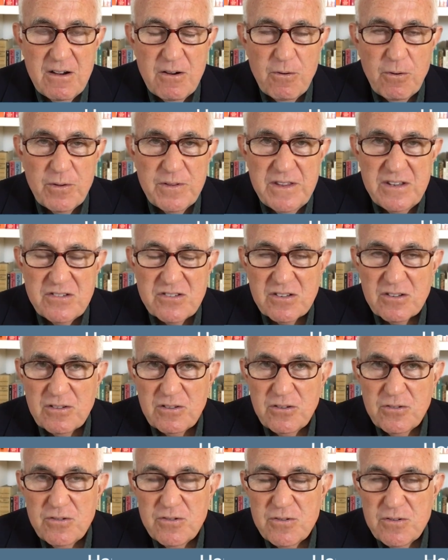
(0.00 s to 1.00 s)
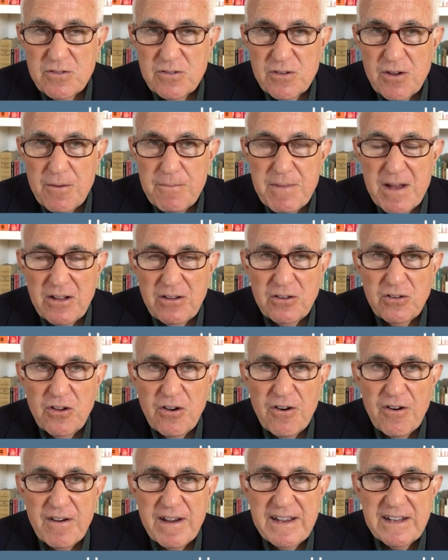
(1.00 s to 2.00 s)
Well, these include Nobel
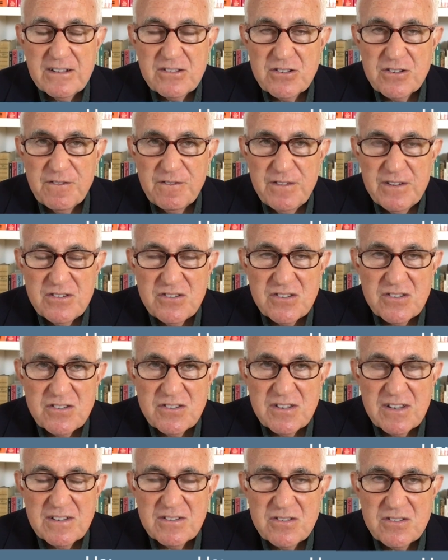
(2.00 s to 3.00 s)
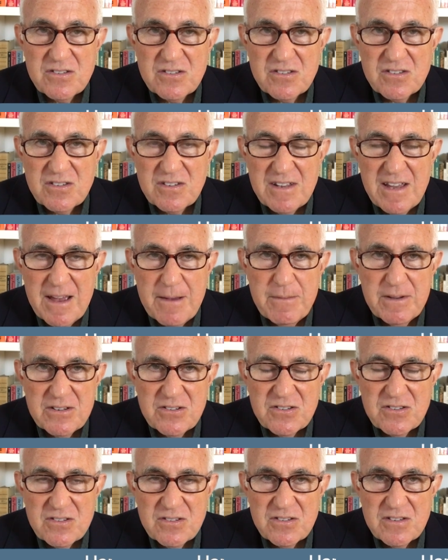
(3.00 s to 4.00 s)
laureates, physicists,
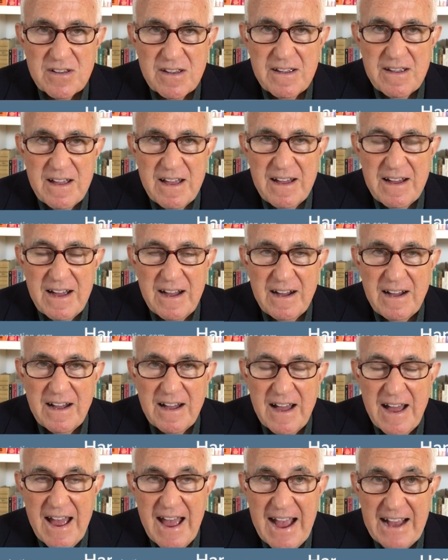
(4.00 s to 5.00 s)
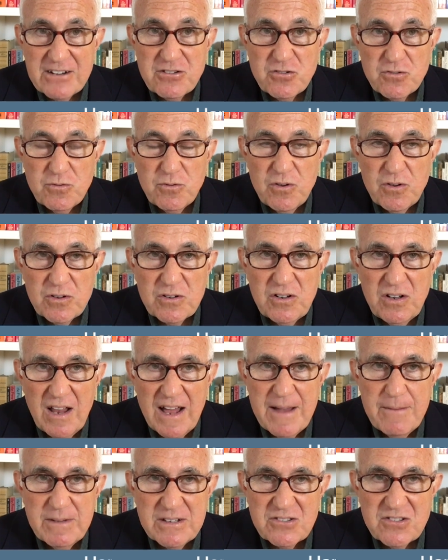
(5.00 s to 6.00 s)
chemists, actual
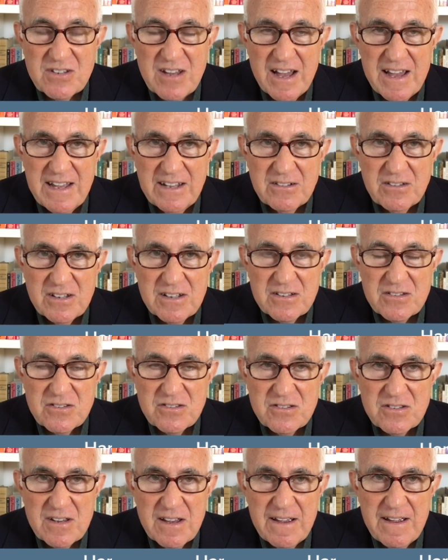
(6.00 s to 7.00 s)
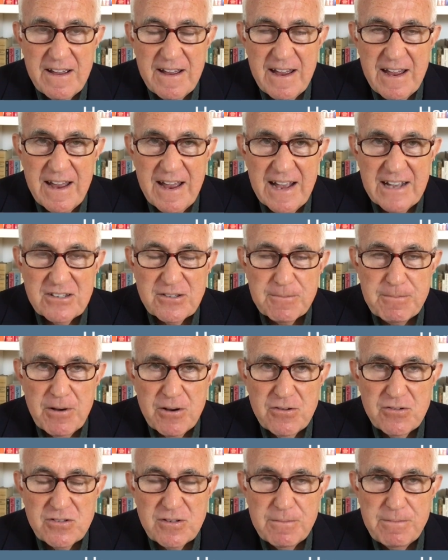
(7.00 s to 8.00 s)
climate scientists, as
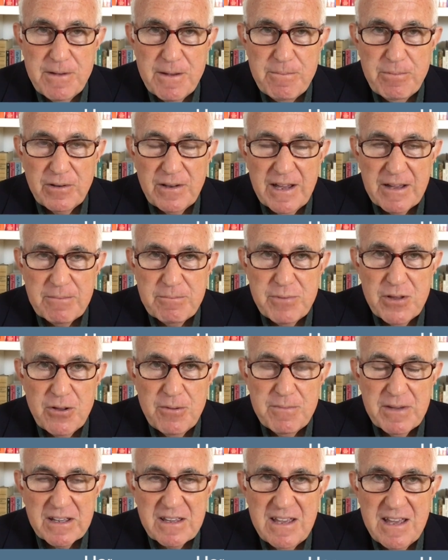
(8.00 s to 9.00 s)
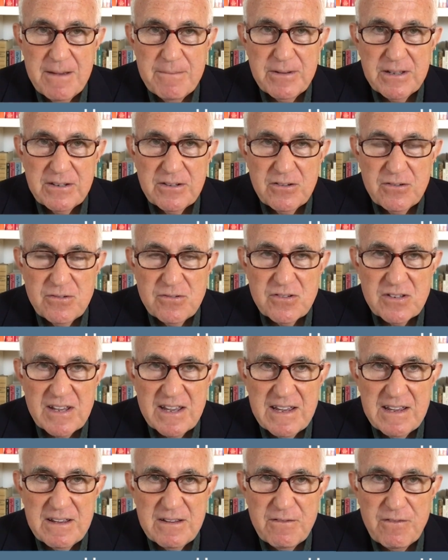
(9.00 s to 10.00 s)
opposed to people like Bill McKibben, who's
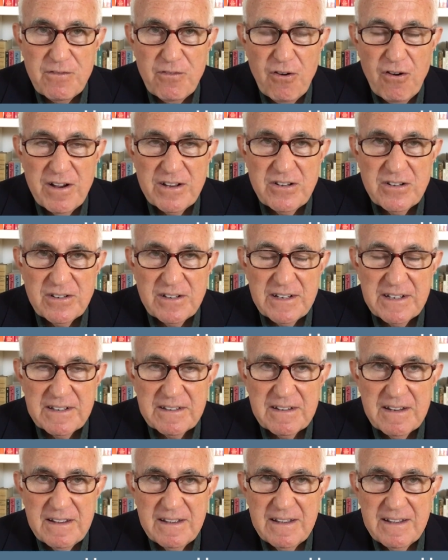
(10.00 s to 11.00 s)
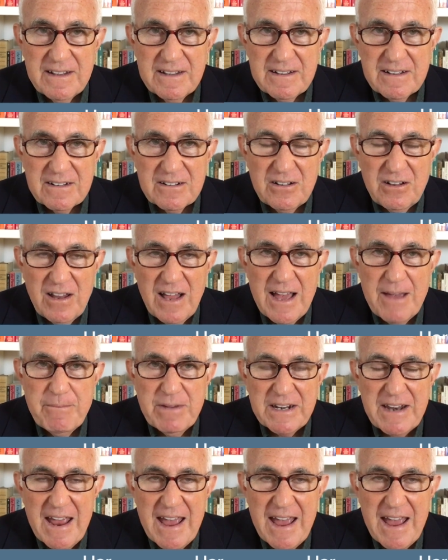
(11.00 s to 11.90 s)
a fraudulent climate